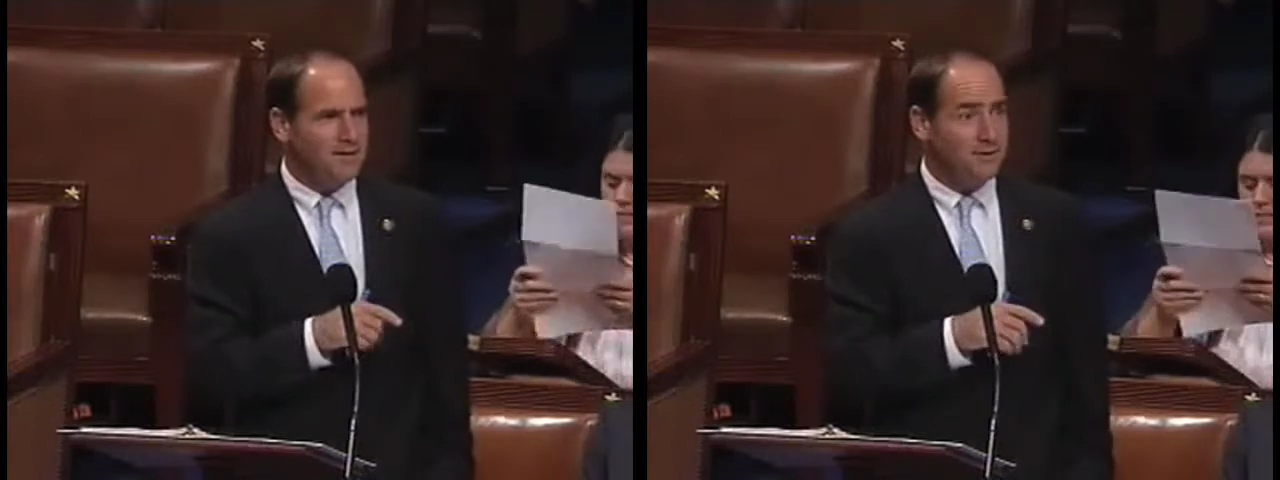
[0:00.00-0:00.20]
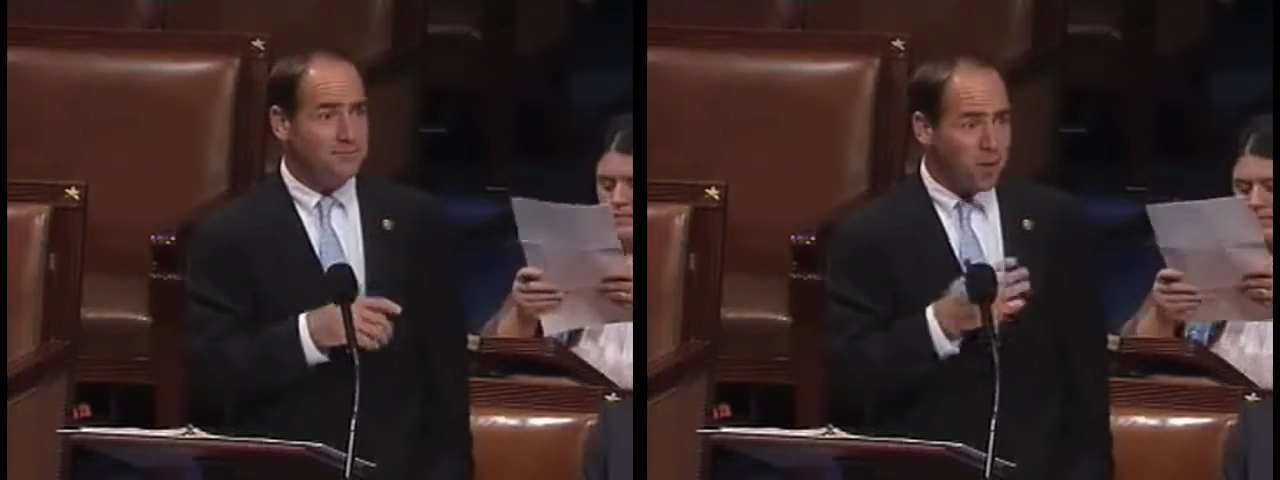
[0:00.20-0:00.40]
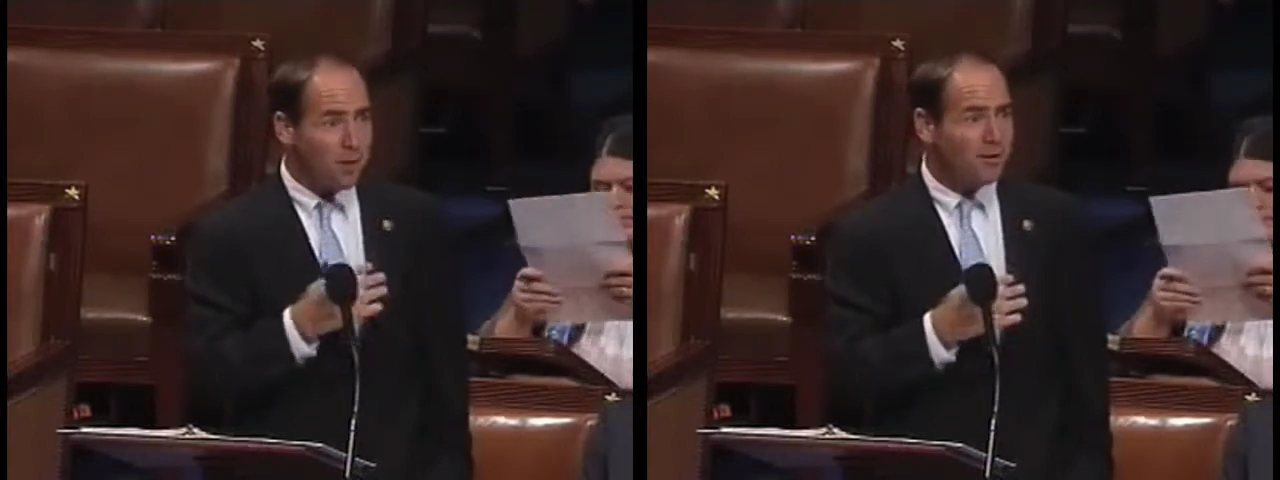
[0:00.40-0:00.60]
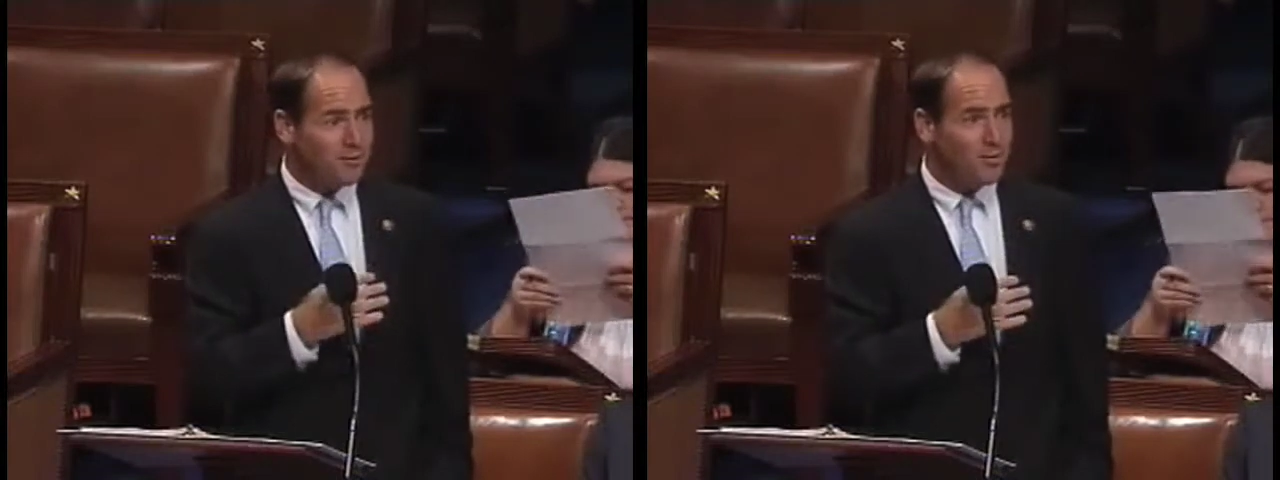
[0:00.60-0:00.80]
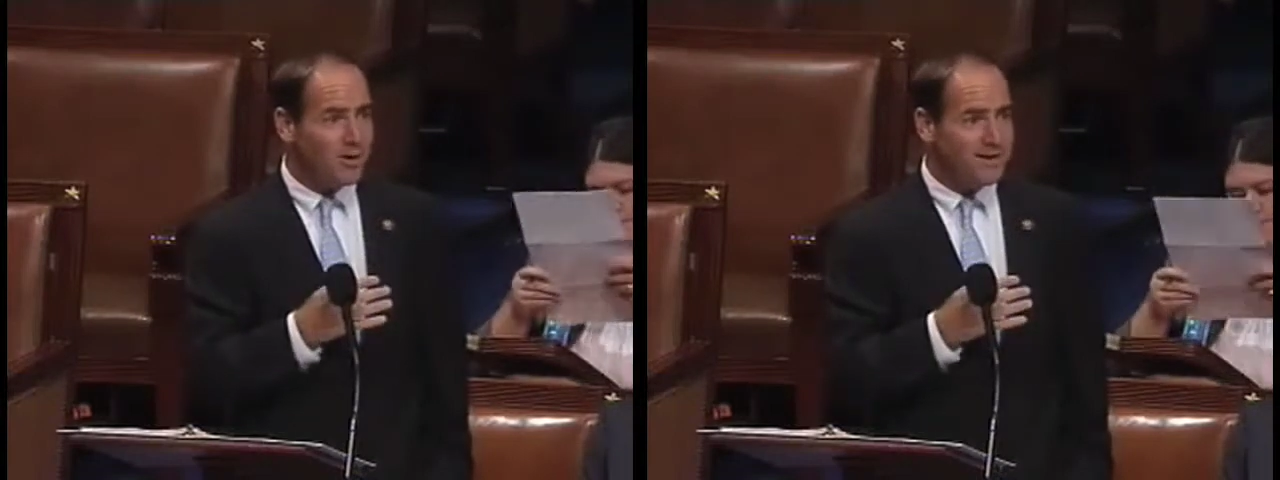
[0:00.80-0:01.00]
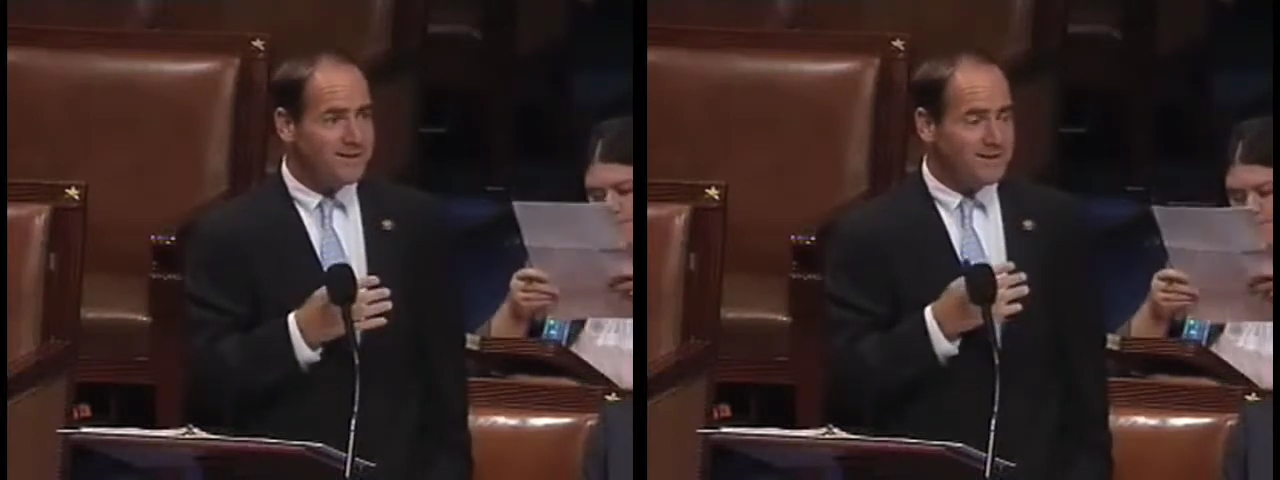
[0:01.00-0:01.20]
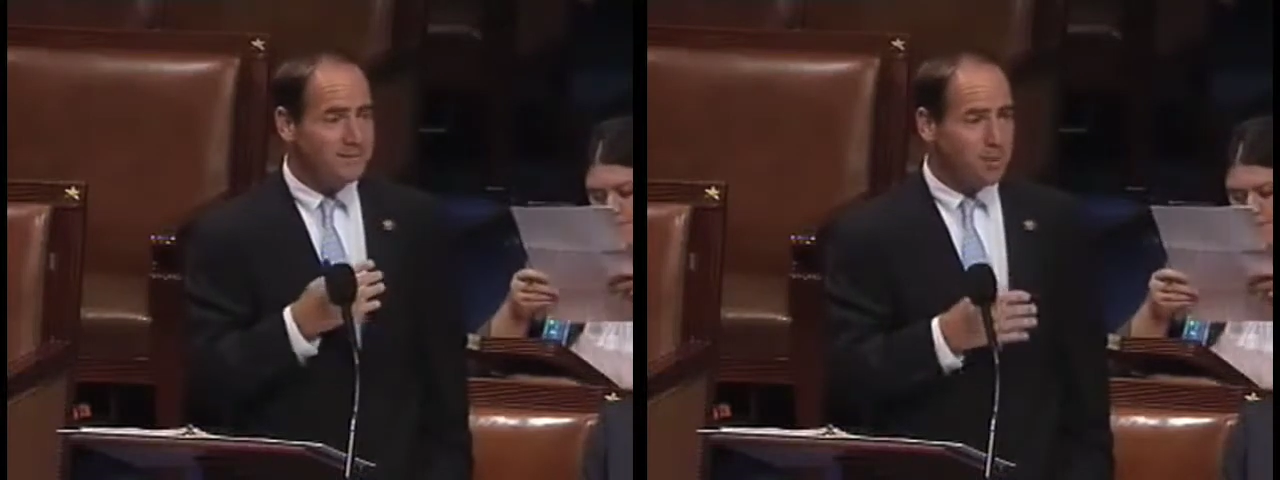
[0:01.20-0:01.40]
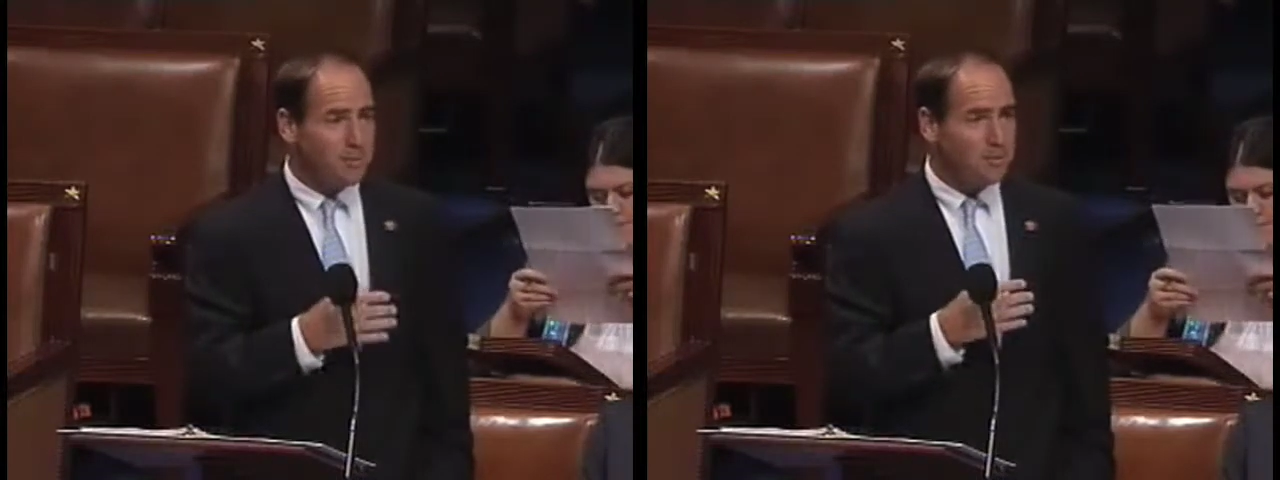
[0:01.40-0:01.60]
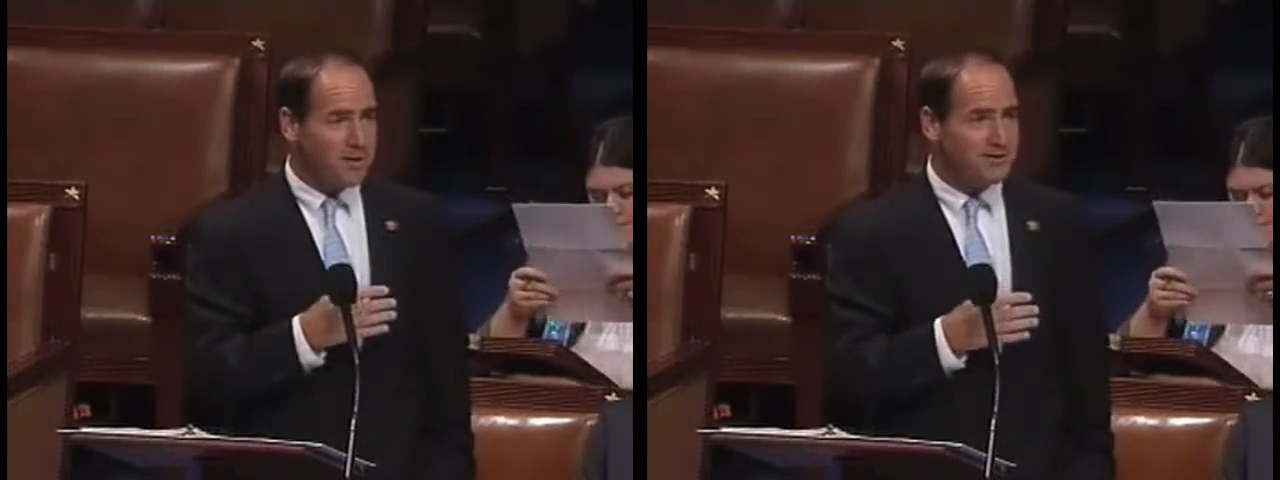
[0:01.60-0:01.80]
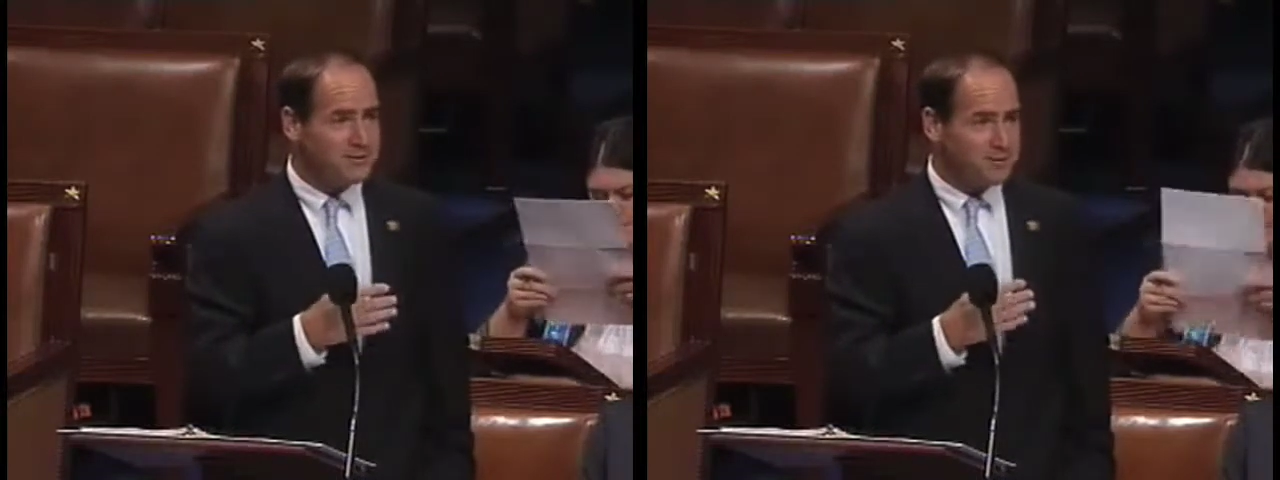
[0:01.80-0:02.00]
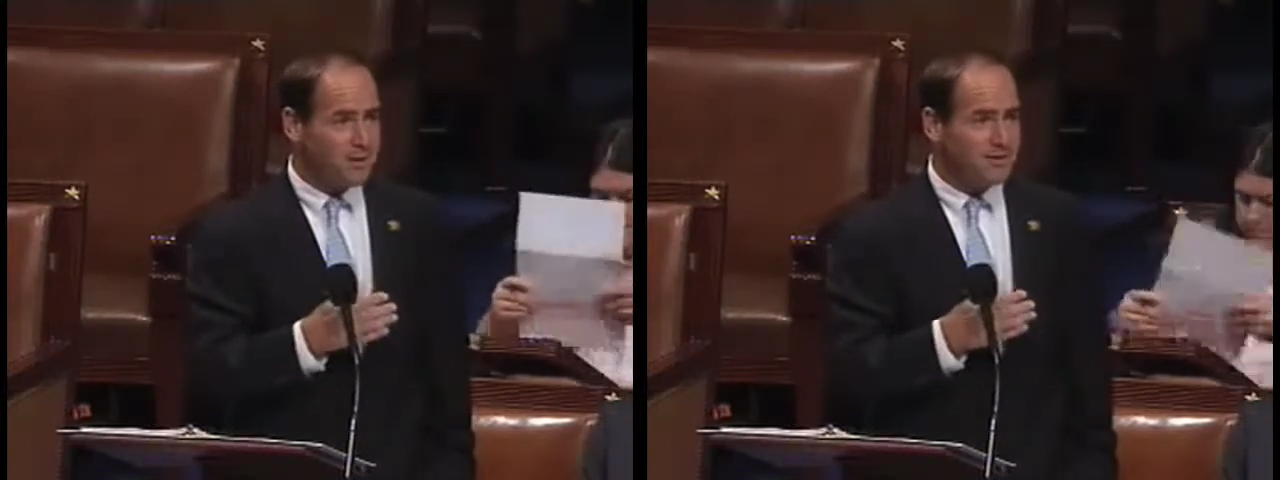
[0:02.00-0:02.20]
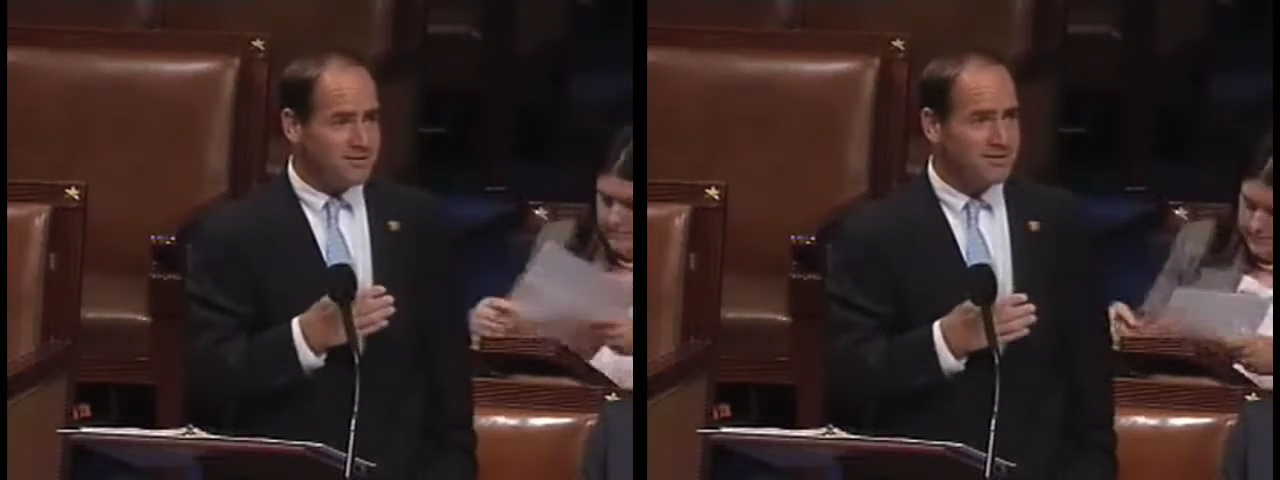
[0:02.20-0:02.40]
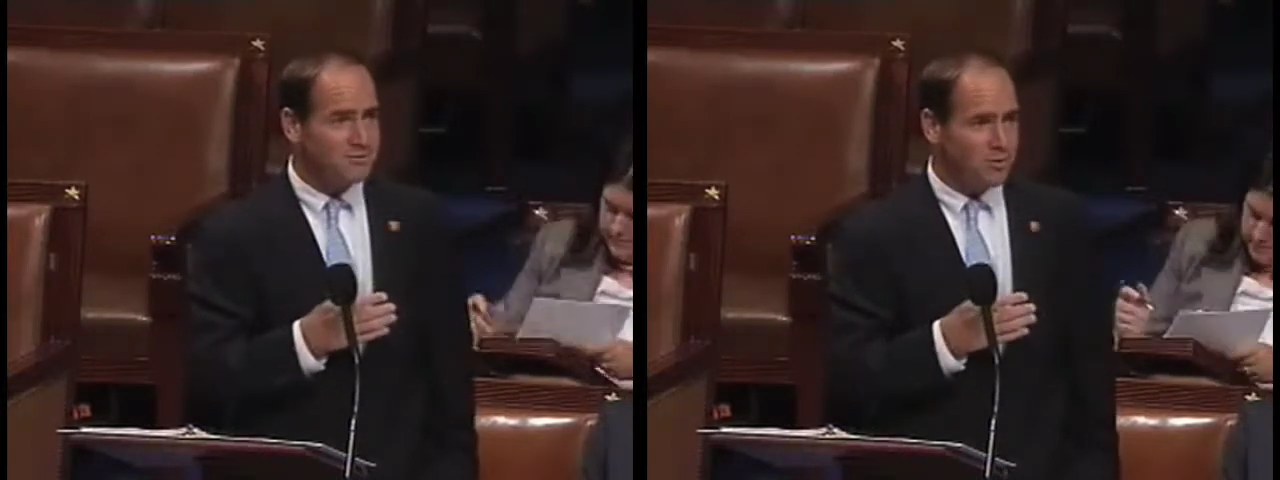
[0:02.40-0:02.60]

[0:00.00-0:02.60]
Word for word: is part of the way that the appropriations process